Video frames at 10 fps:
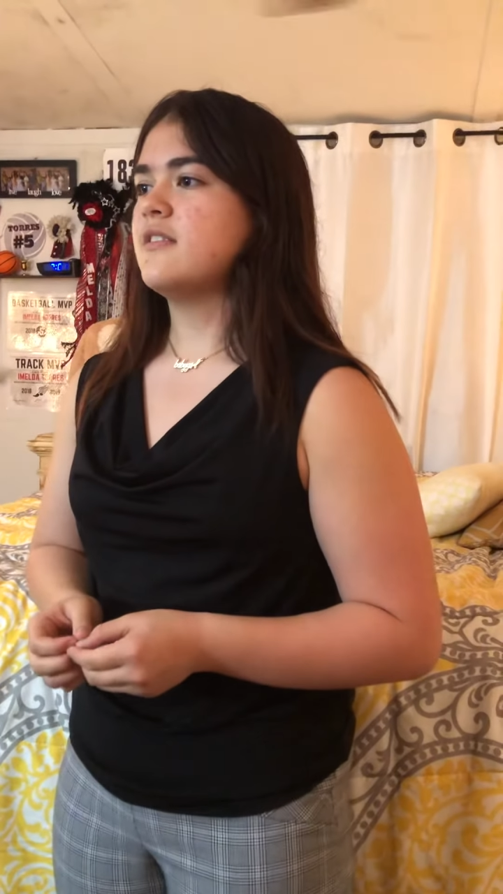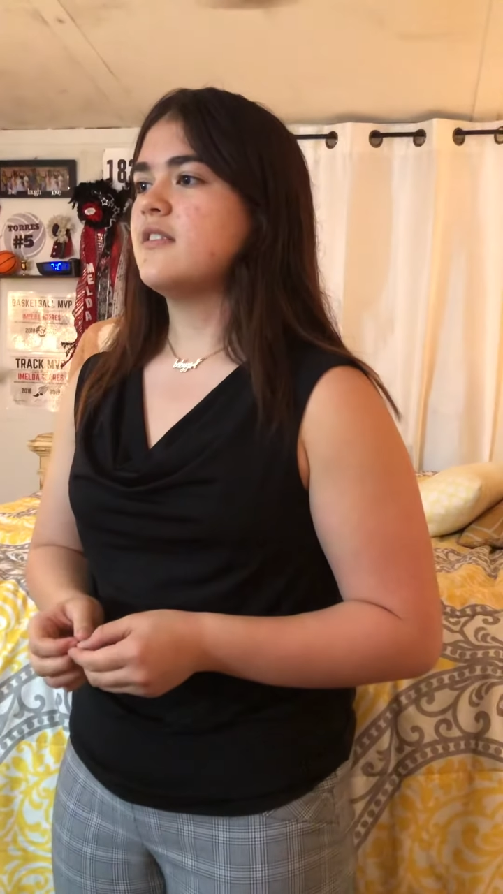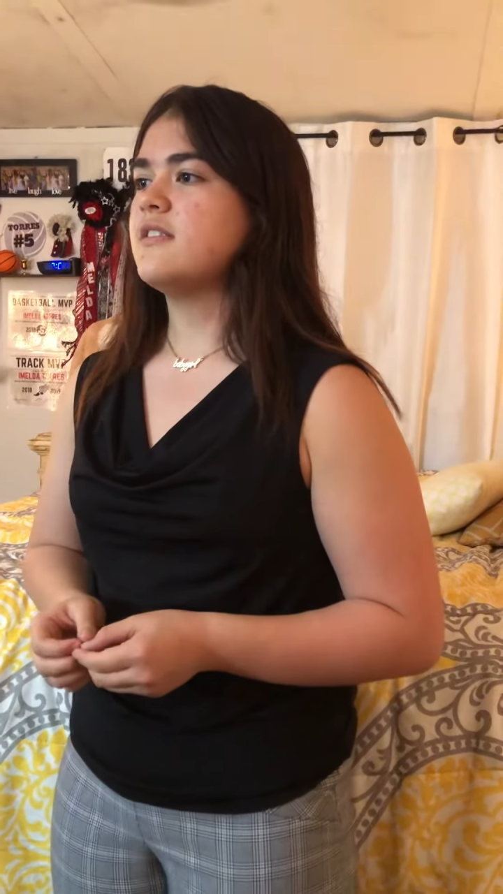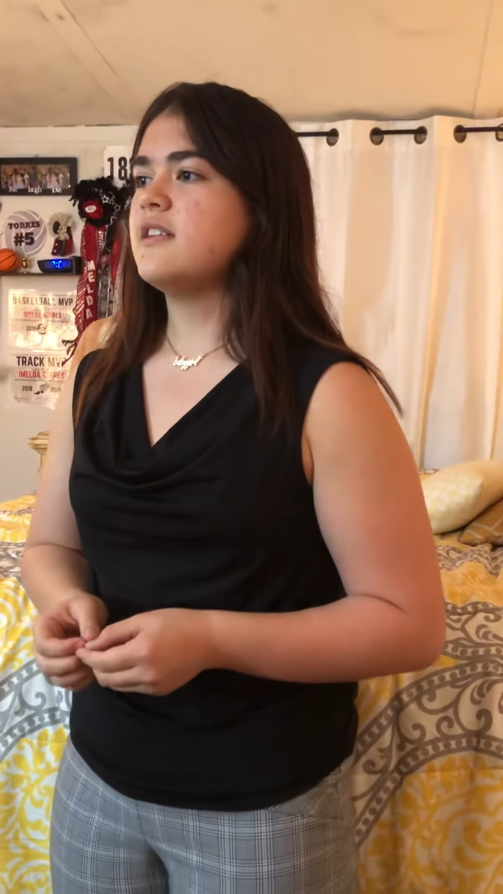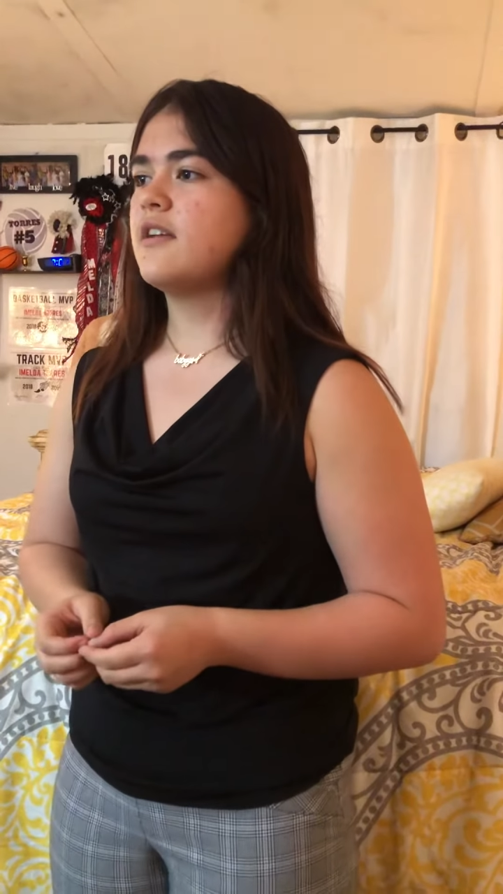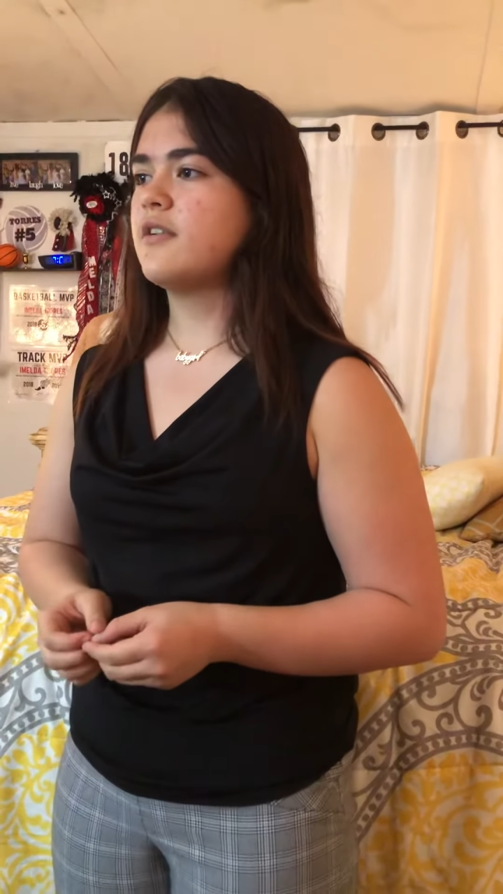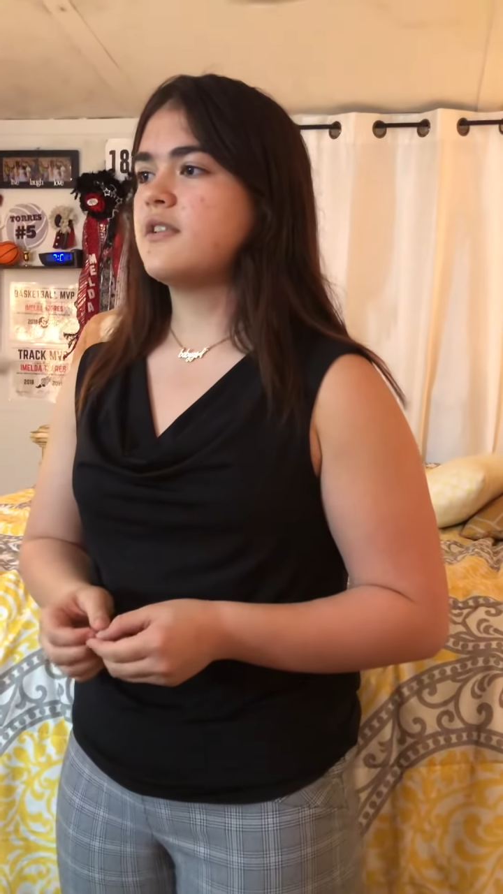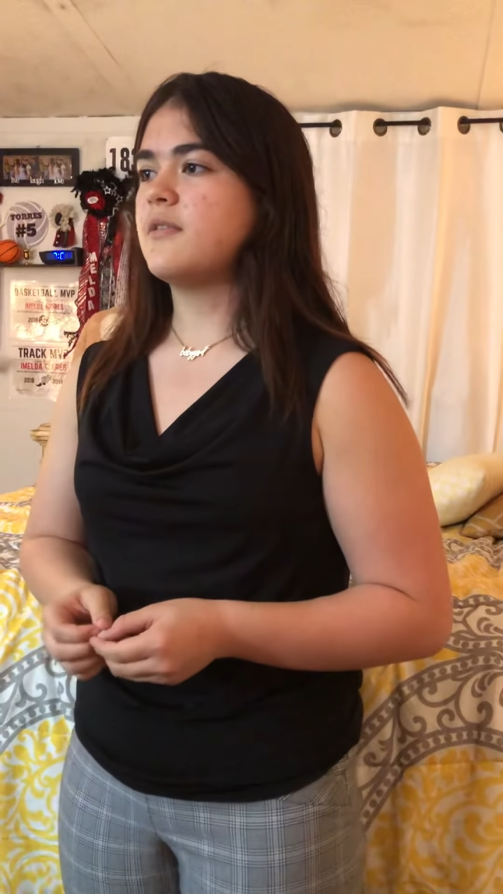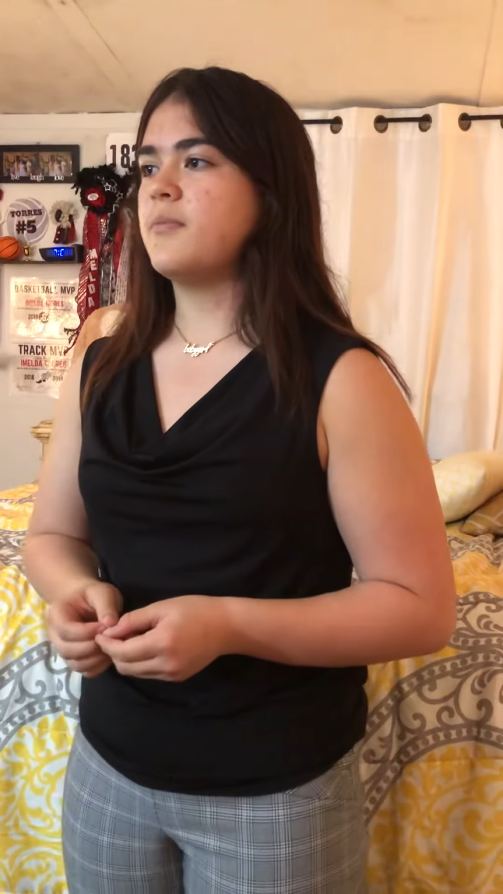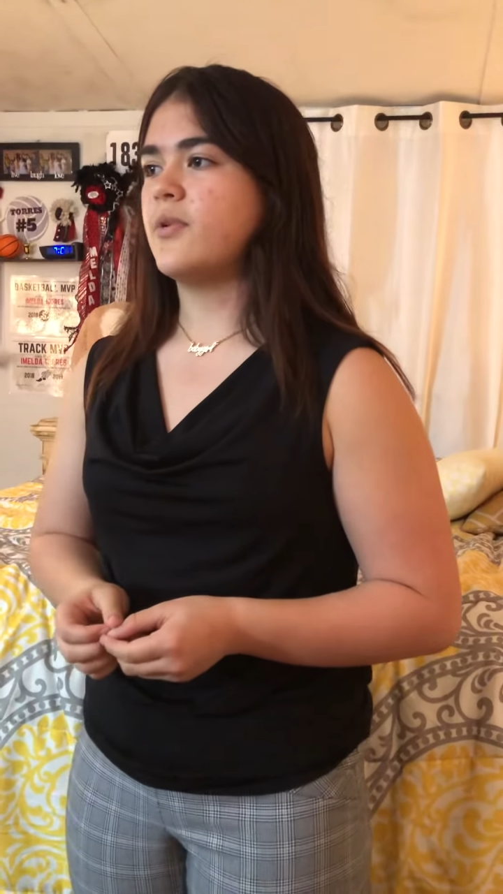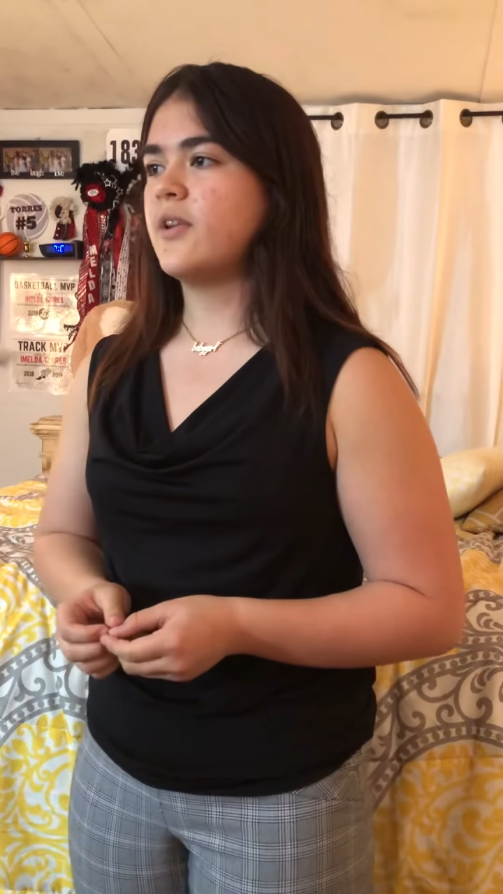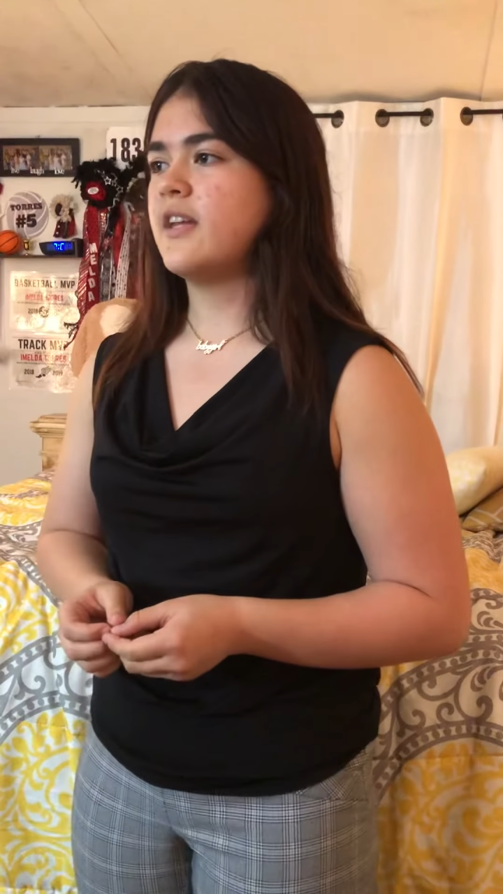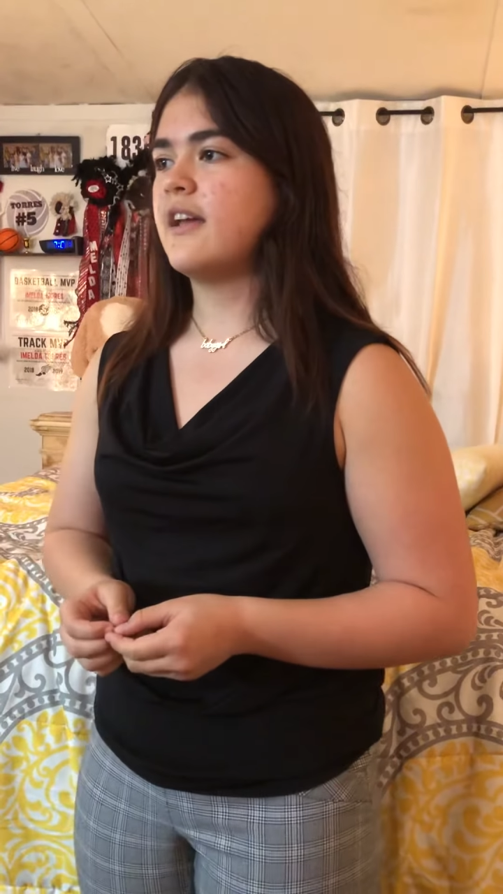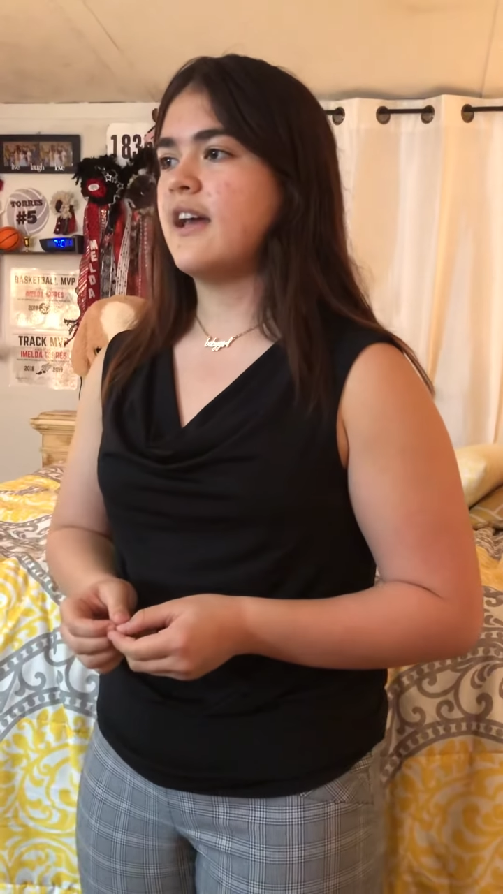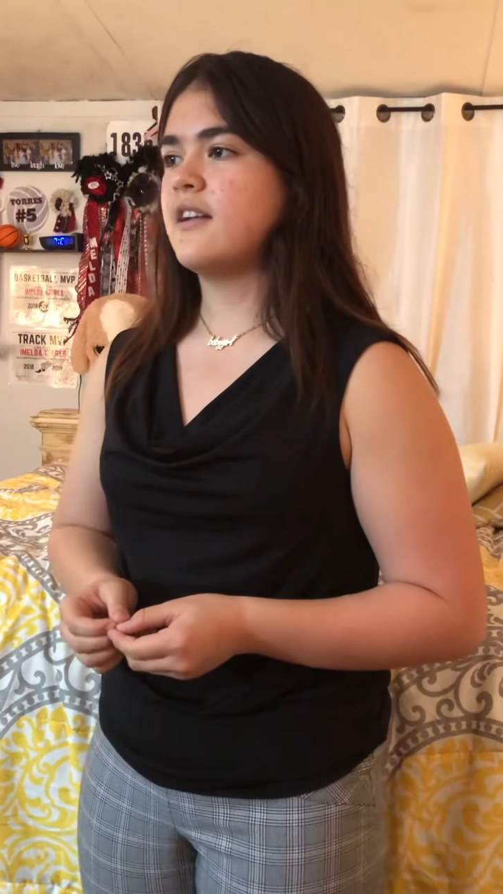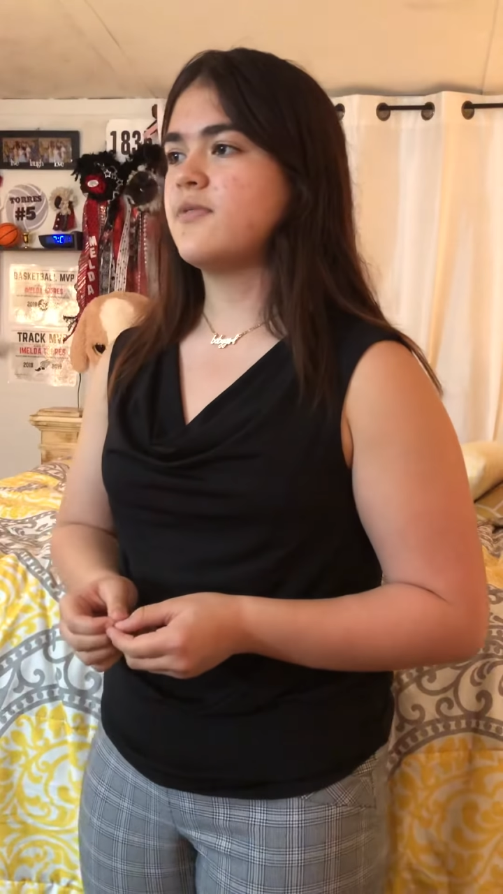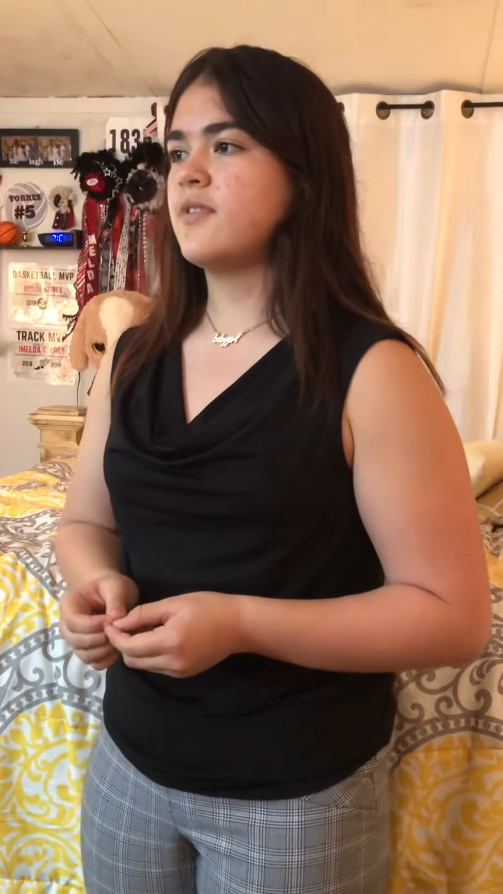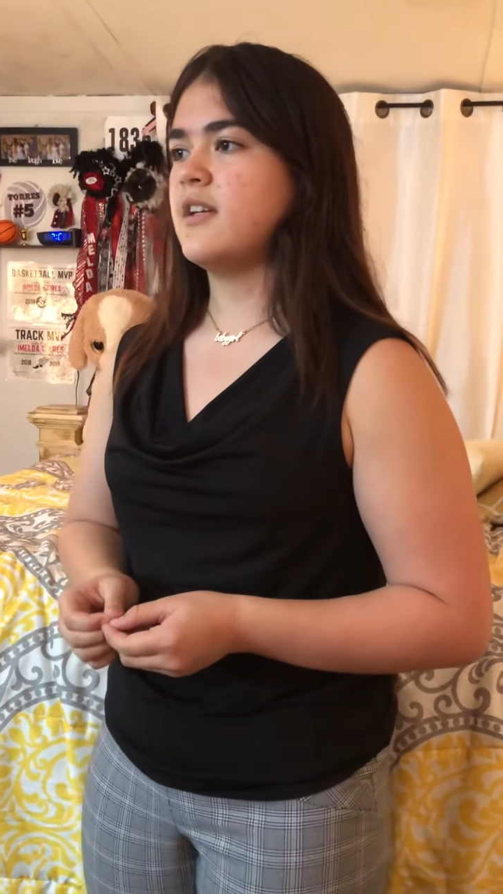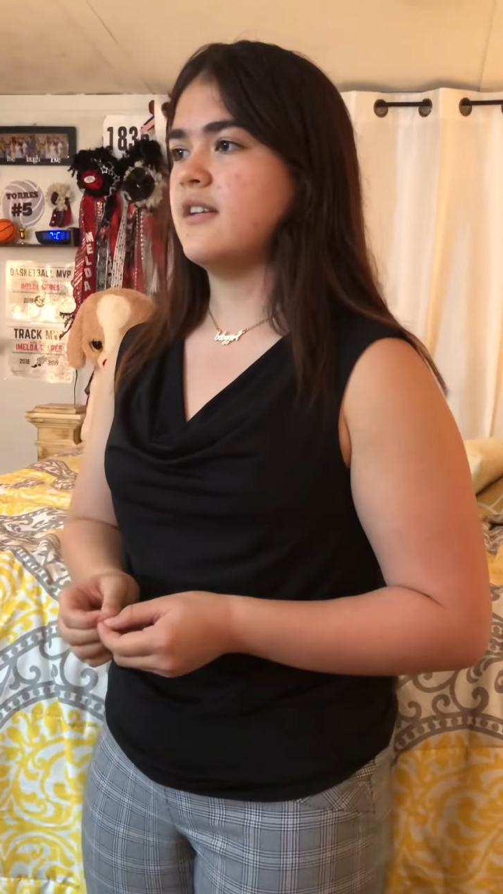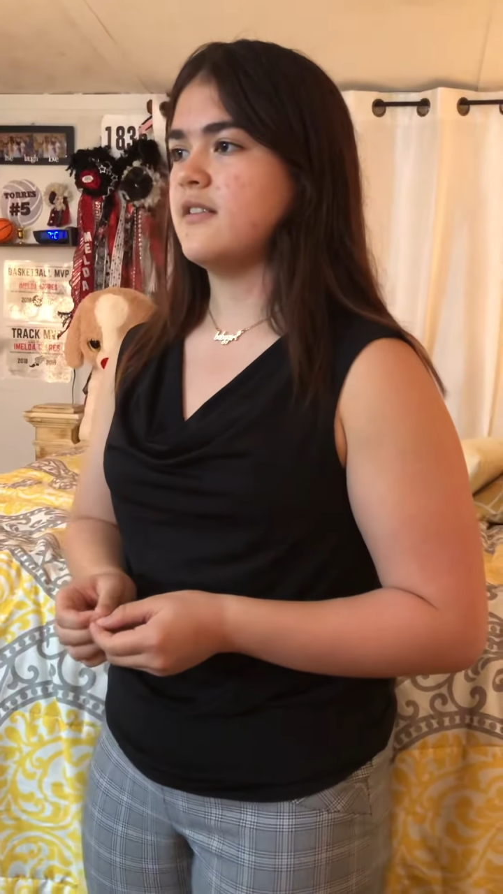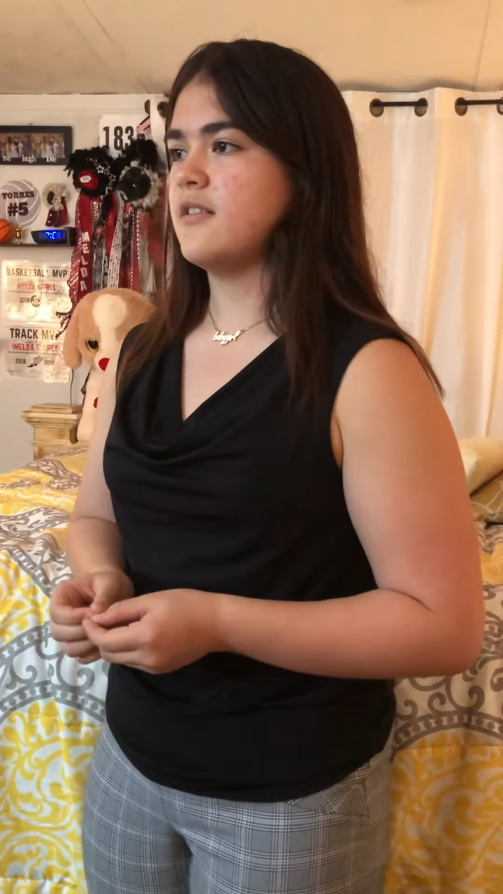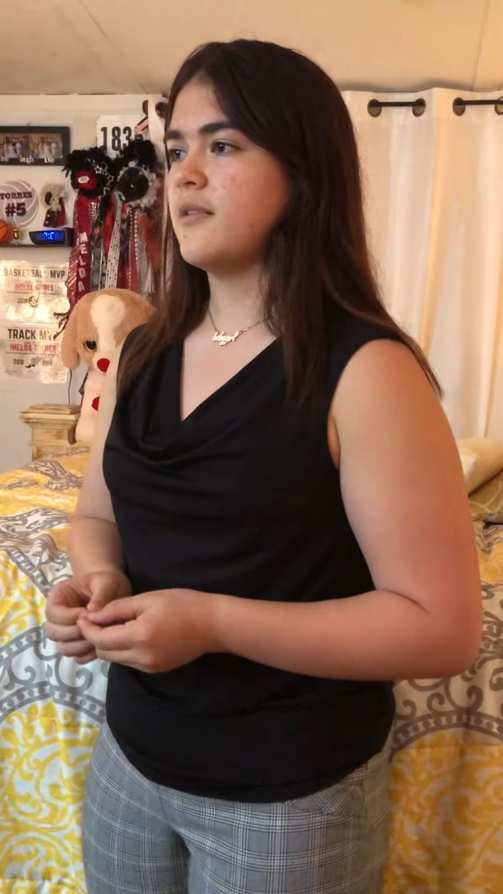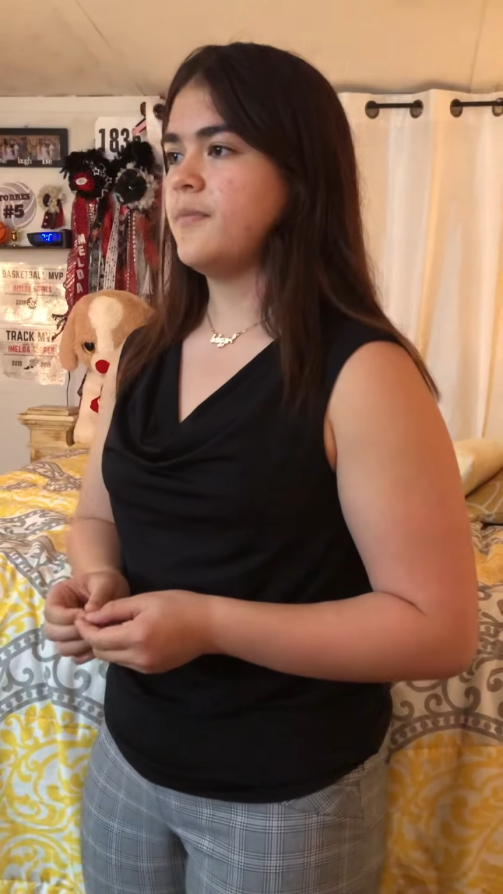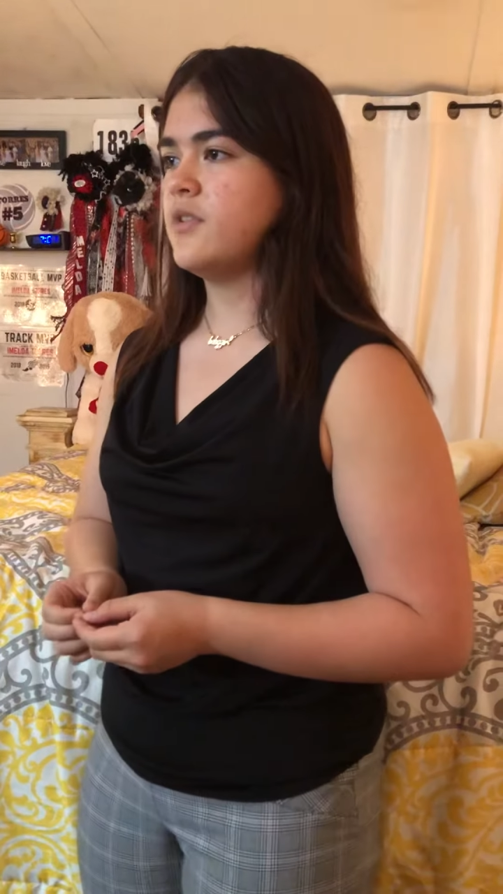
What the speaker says: The Secret to Boiling Eggs for Easter,